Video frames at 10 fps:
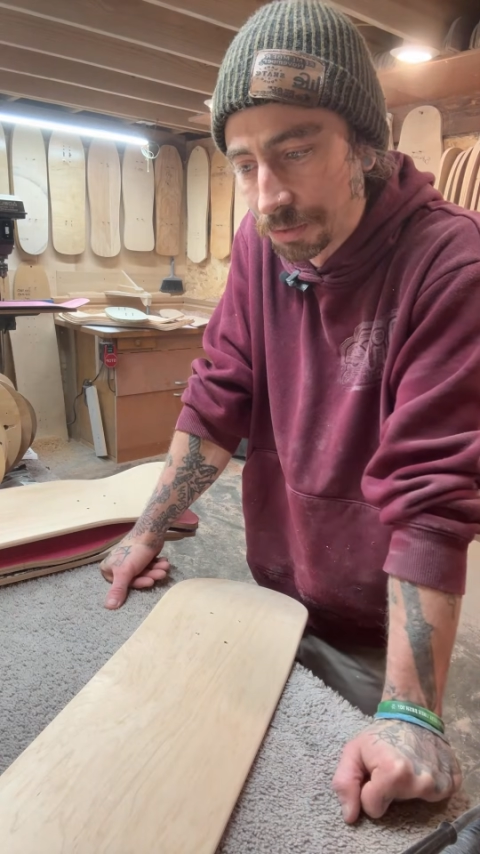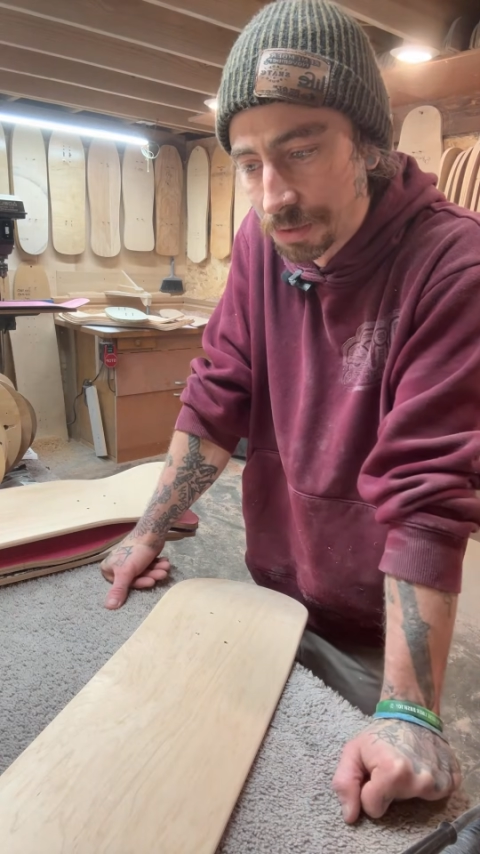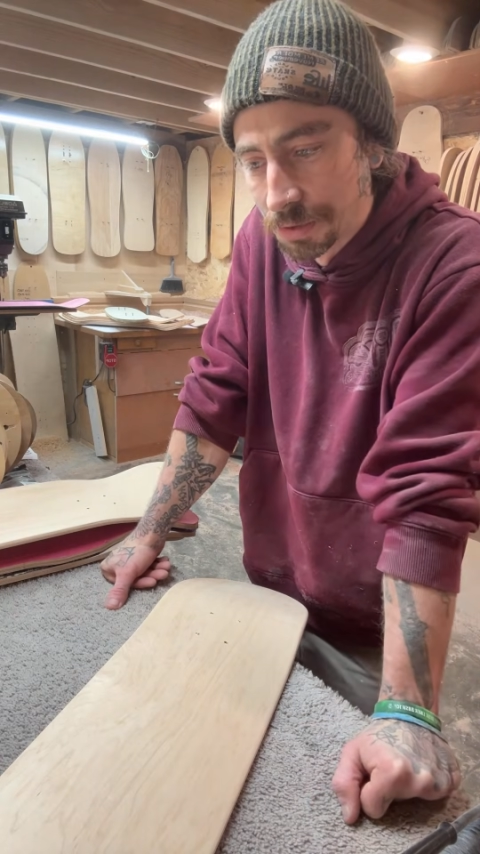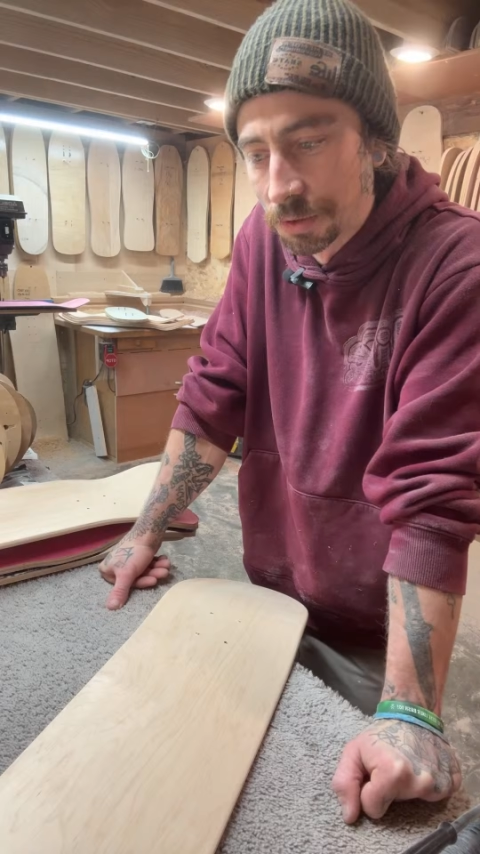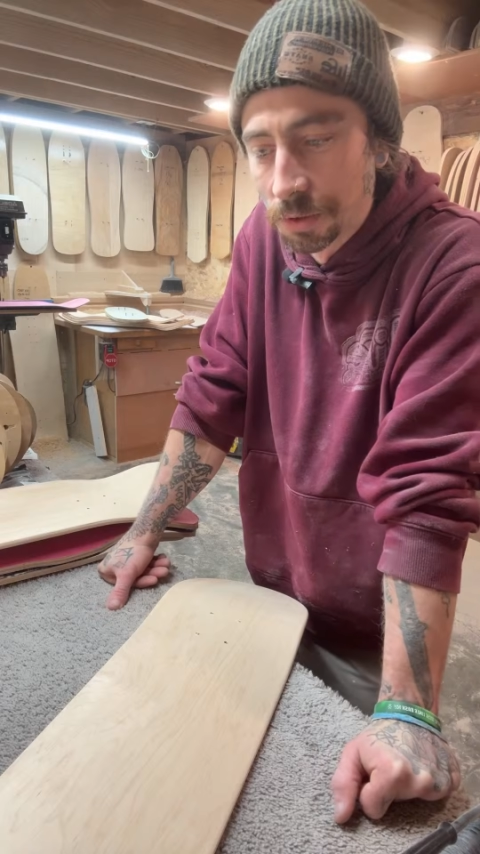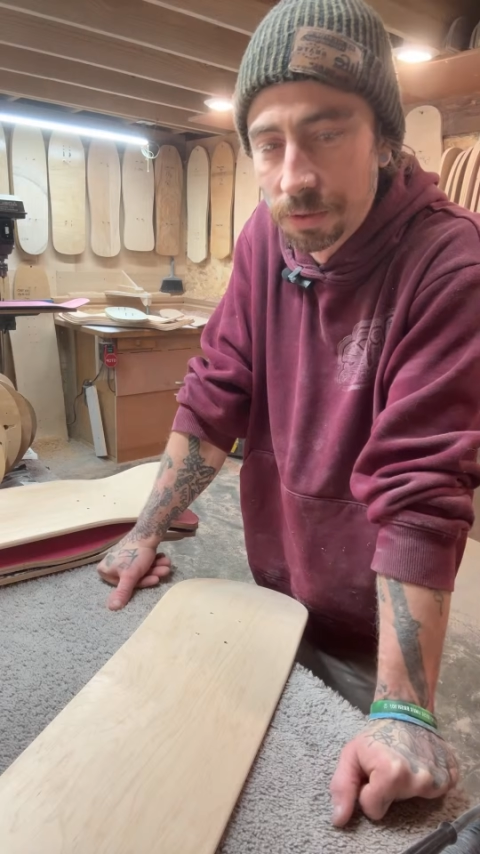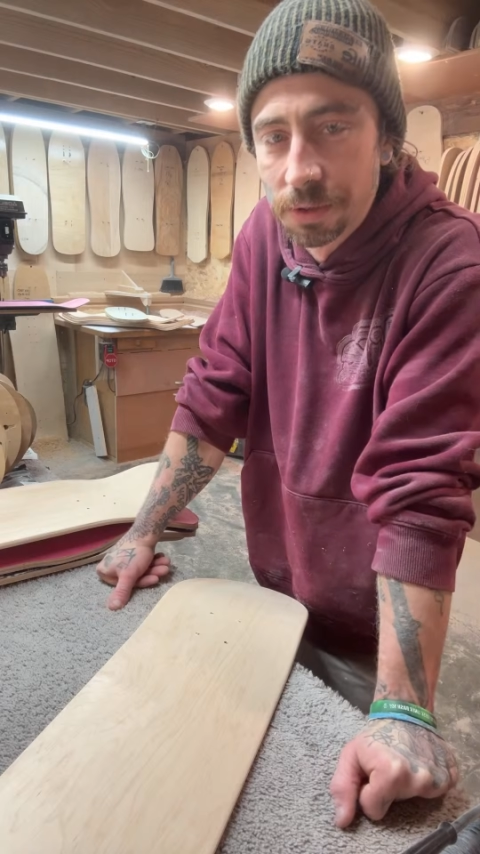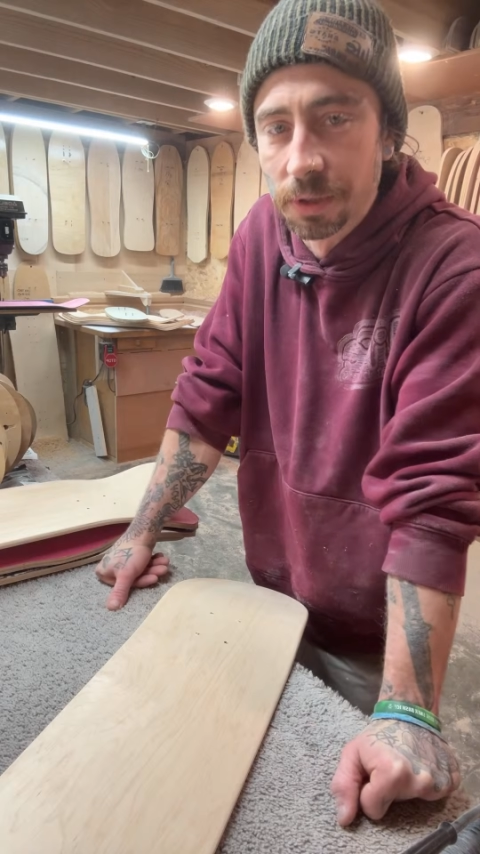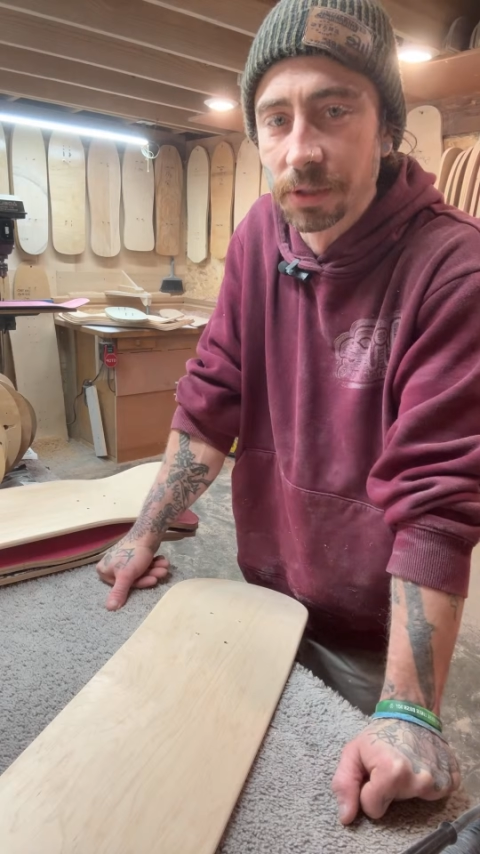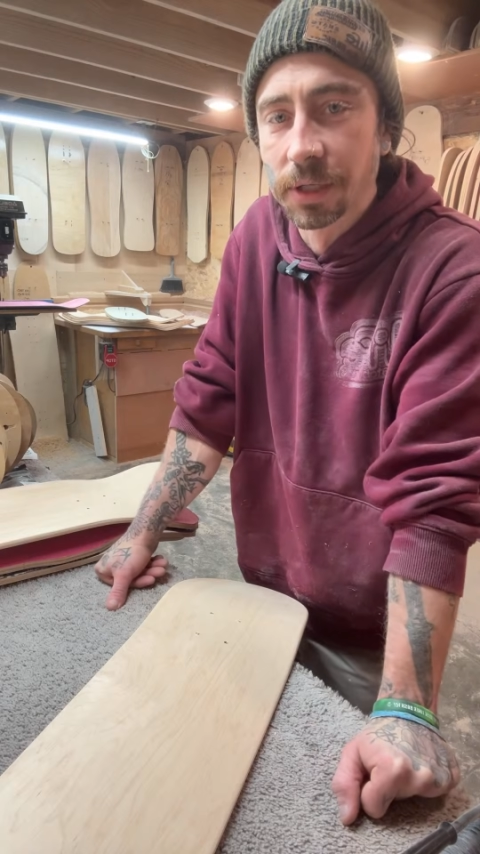using
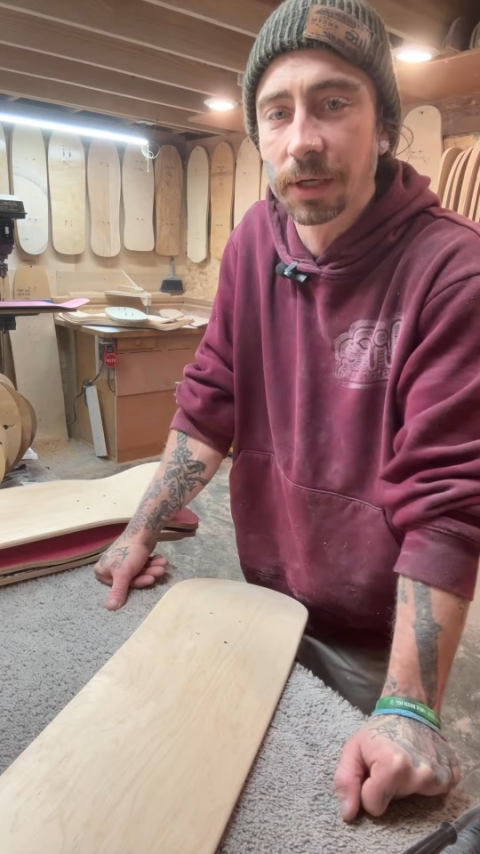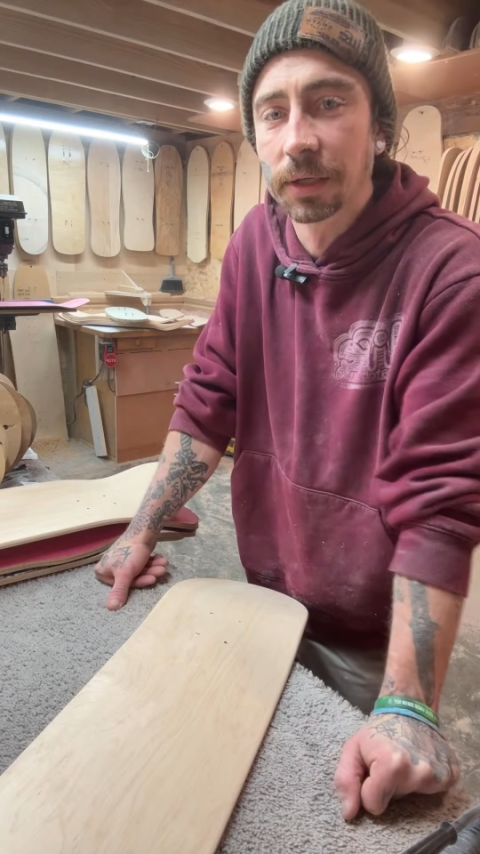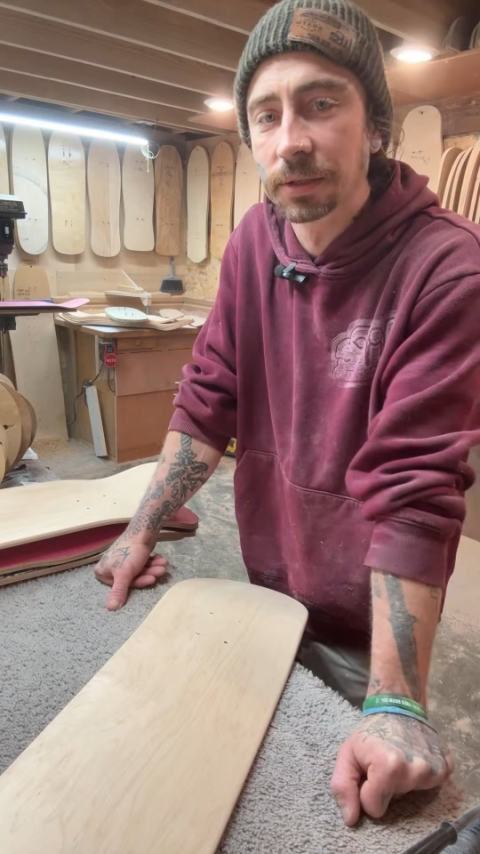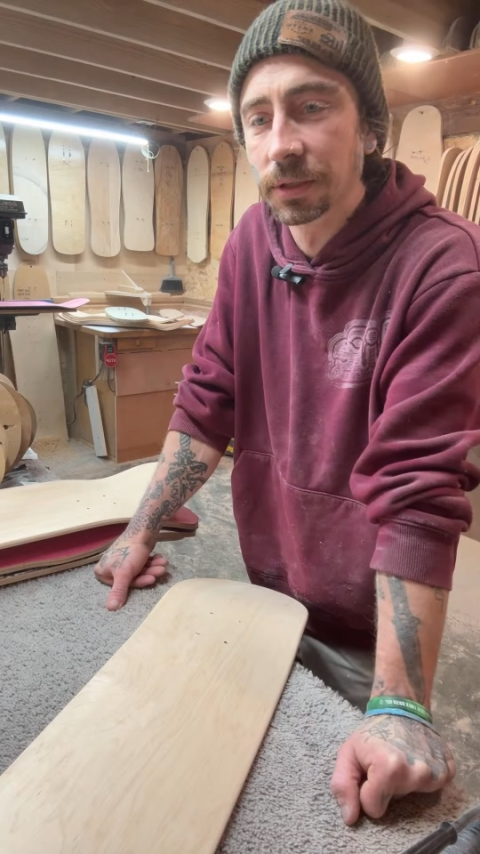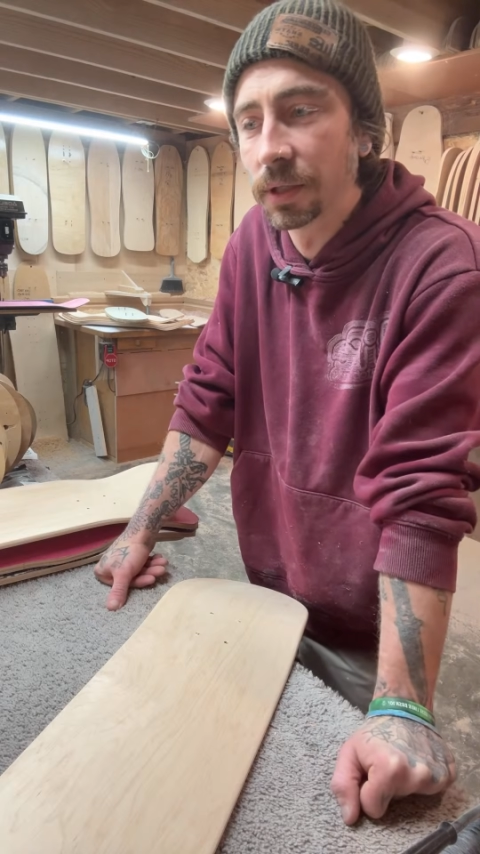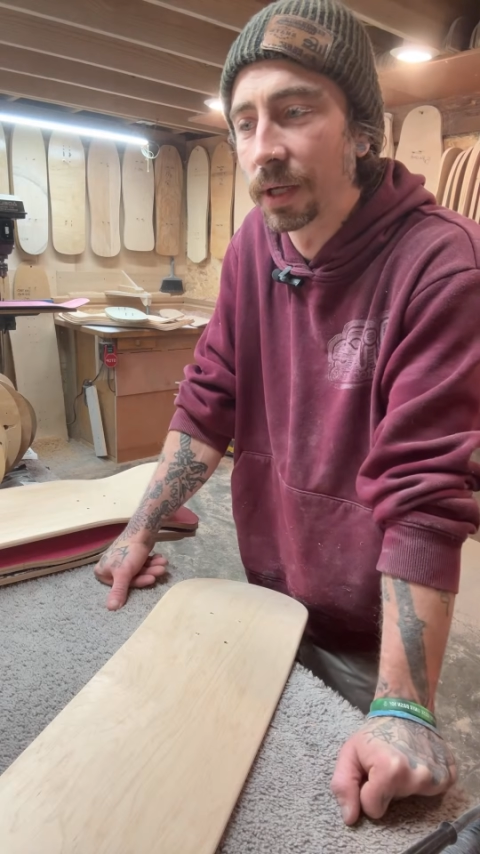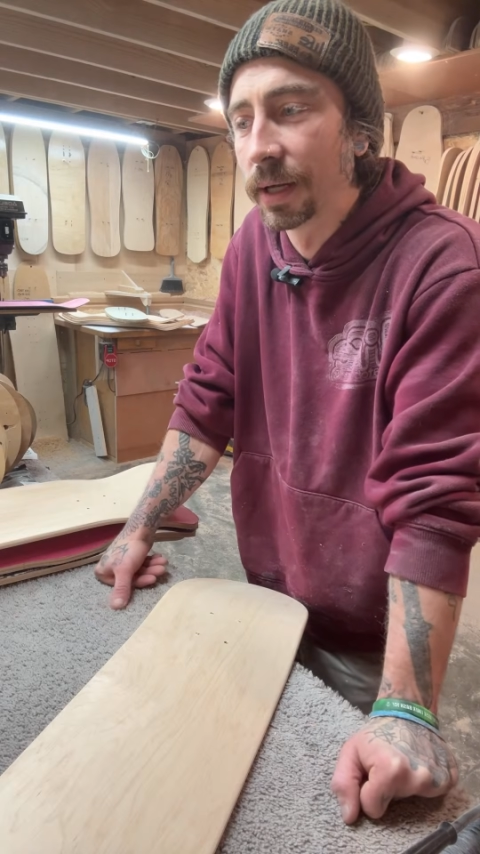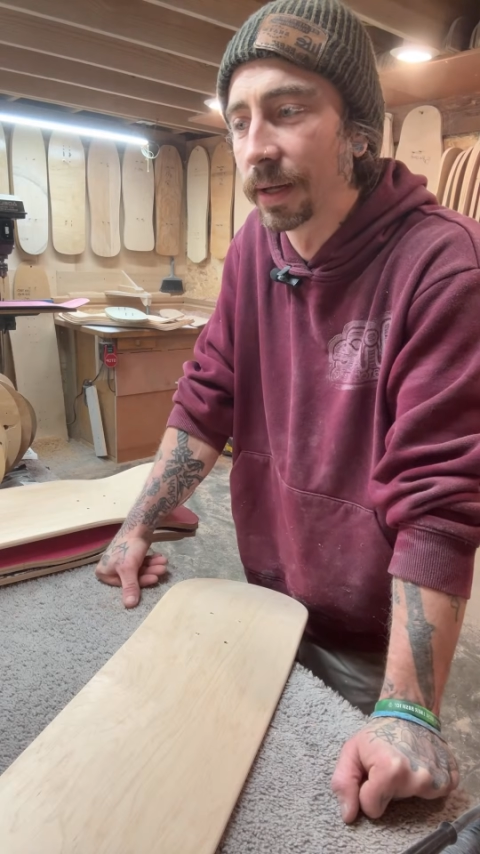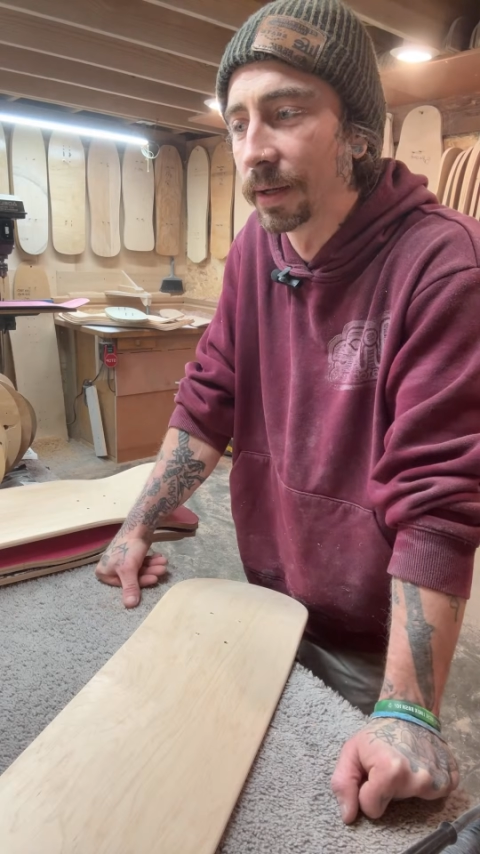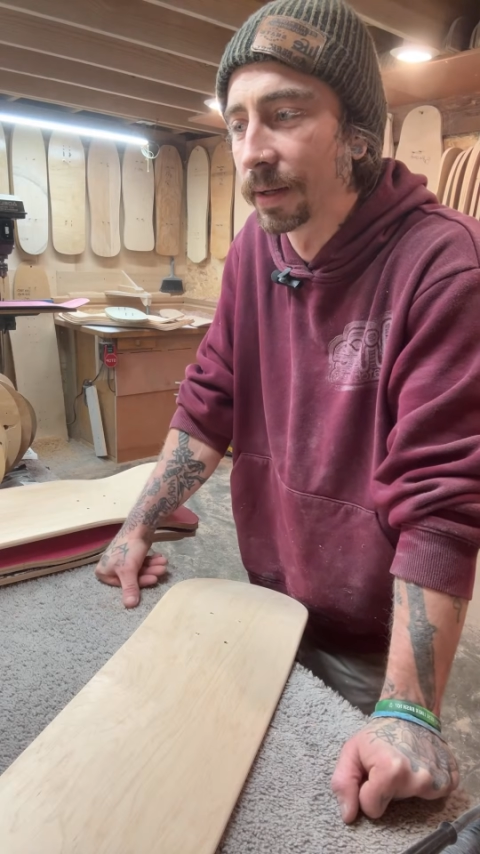hallucinogenics,
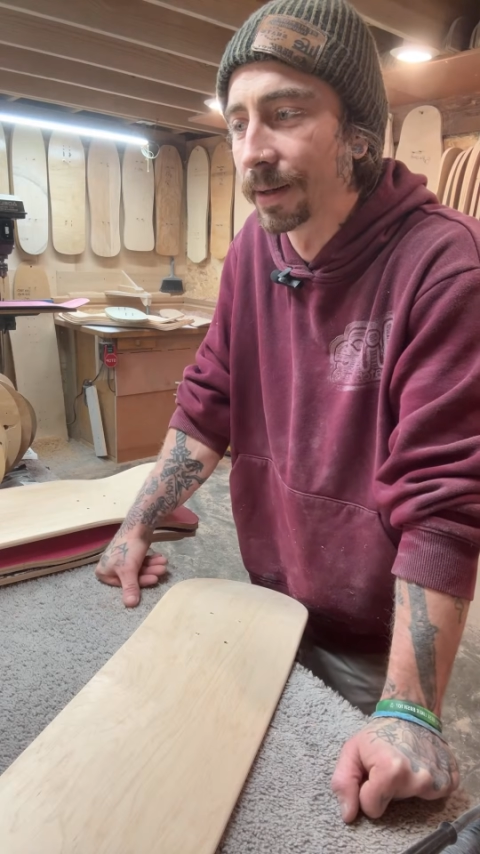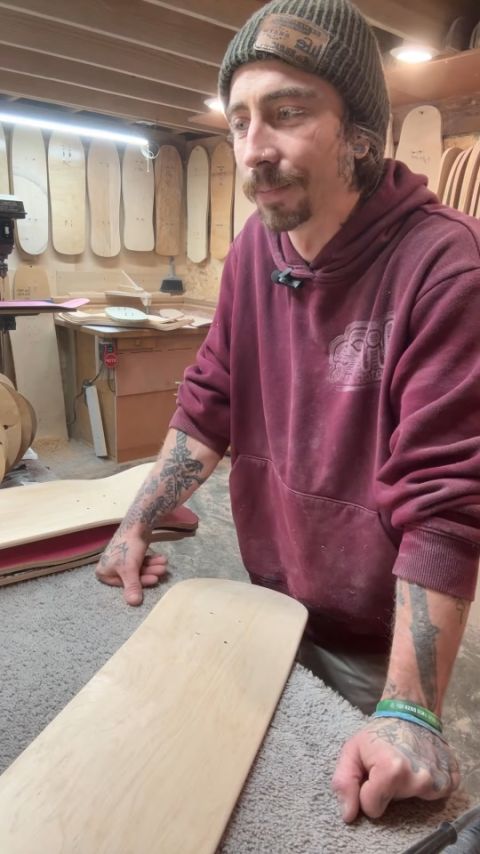and